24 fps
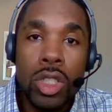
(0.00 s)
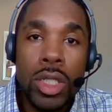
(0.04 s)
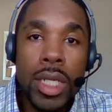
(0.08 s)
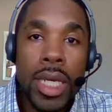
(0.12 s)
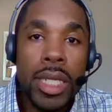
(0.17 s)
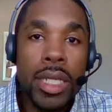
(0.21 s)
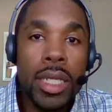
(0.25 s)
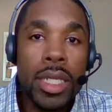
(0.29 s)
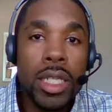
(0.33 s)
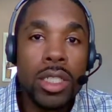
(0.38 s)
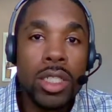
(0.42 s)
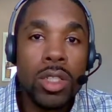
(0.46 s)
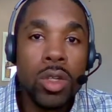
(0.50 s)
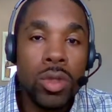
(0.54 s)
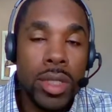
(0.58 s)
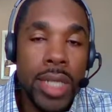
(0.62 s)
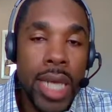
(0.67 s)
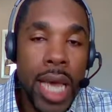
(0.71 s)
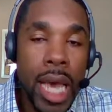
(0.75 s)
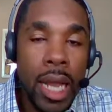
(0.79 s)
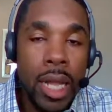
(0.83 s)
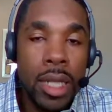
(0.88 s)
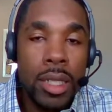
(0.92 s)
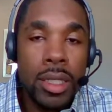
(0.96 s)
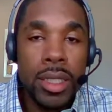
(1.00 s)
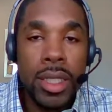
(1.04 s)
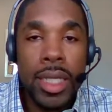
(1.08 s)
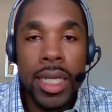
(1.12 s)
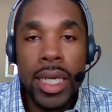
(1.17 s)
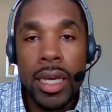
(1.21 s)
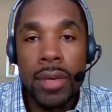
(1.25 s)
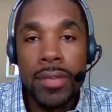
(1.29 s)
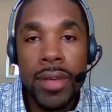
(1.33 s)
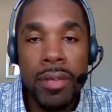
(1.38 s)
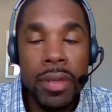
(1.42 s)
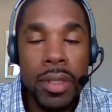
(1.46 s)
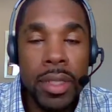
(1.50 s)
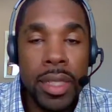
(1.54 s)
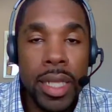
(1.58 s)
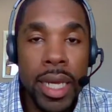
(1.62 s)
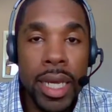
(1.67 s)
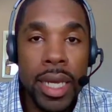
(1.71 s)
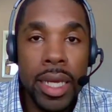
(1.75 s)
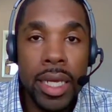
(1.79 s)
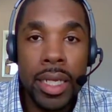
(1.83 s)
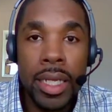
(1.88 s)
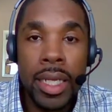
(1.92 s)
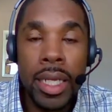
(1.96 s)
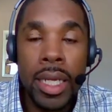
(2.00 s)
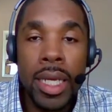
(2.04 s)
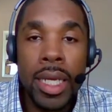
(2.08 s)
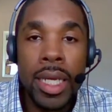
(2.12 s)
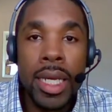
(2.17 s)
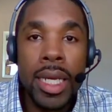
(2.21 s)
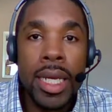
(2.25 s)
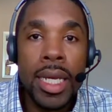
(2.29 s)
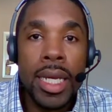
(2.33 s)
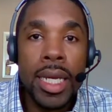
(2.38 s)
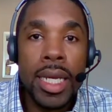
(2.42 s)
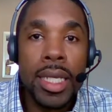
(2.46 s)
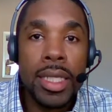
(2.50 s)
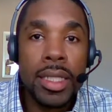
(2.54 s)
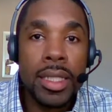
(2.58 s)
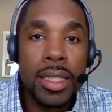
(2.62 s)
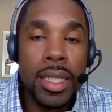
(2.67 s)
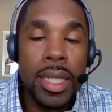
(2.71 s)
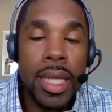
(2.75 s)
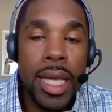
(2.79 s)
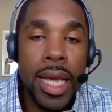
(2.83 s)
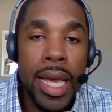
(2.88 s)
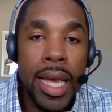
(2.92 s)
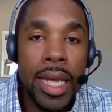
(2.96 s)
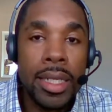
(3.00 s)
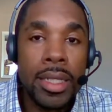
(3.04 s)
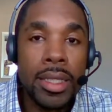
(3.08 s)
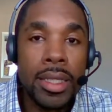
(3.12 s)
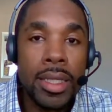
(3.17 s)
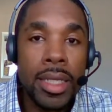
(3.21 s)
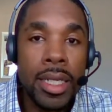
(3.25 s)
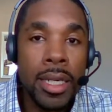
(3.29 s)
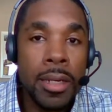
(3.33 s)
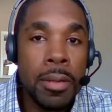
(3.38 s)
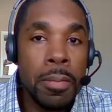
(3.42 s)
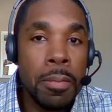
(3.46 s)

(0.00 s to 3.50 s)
in the totality of everything is that